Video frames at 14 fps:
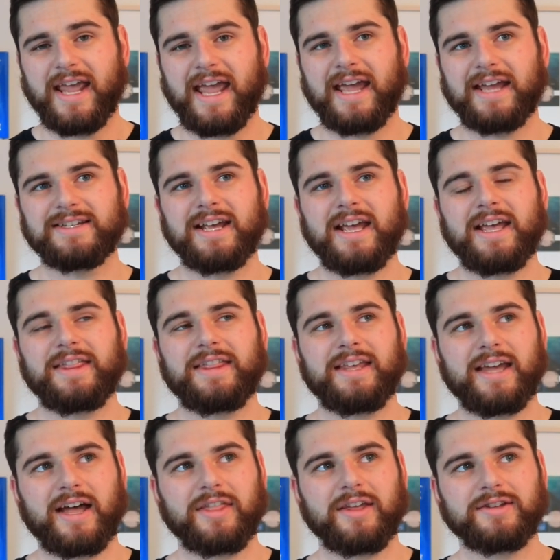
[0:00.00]
And the
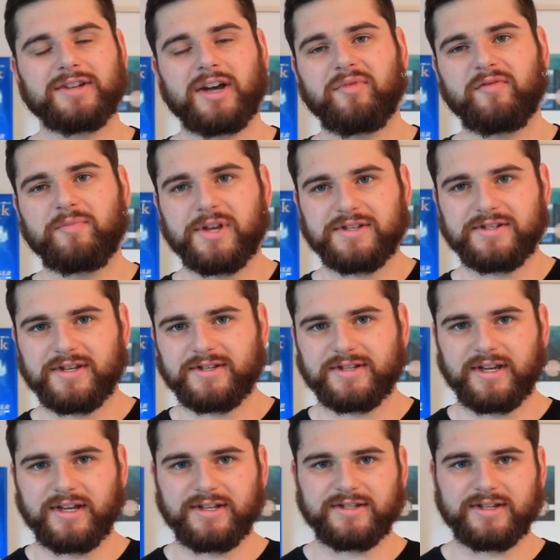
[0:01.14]
other type of business
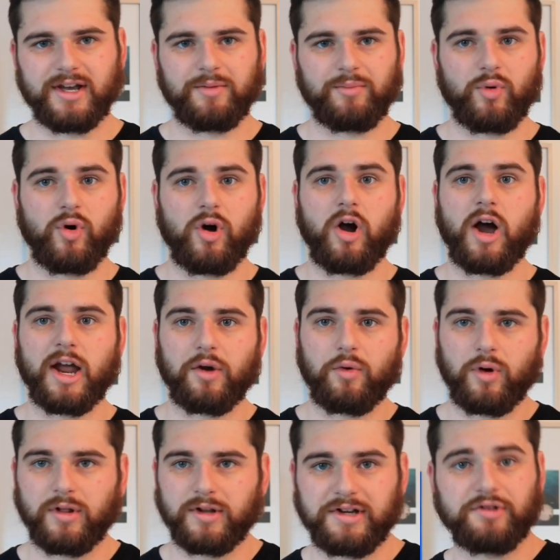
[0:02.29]
is a more high
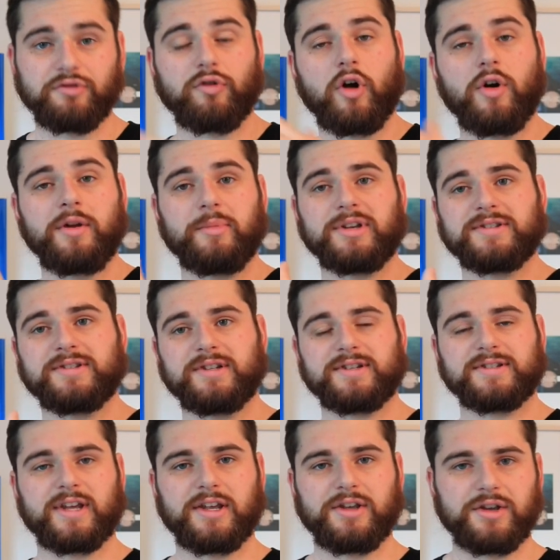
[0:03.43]
quality growing business
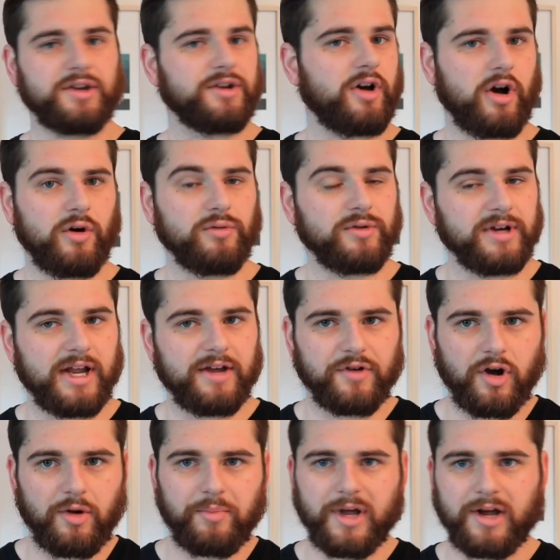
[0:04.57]
that you can hold and have
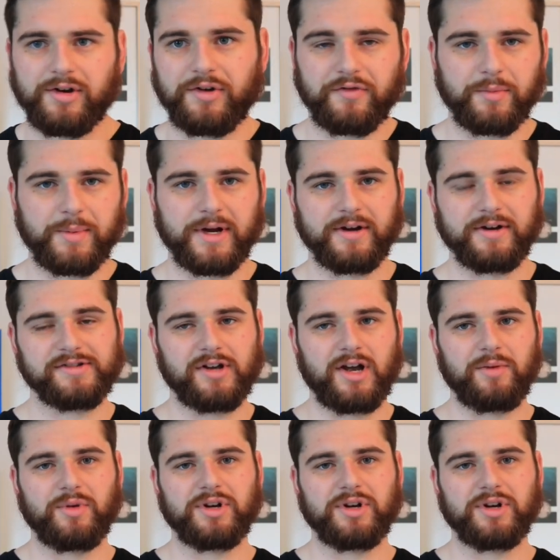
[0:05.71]
compound over a period of time,